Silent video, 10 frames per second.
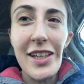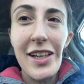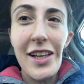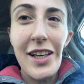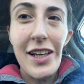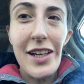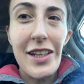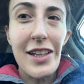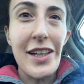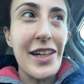
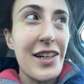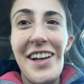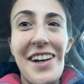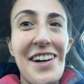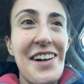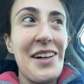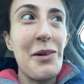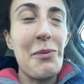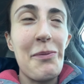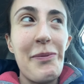
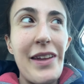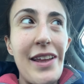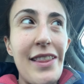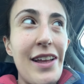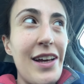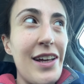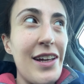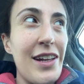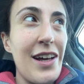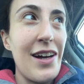and
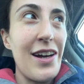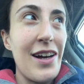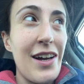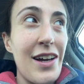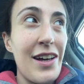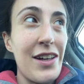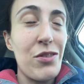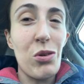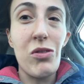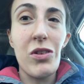then I
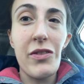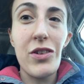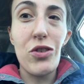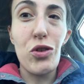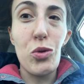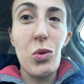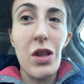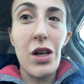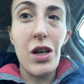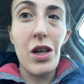drove over to
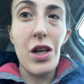the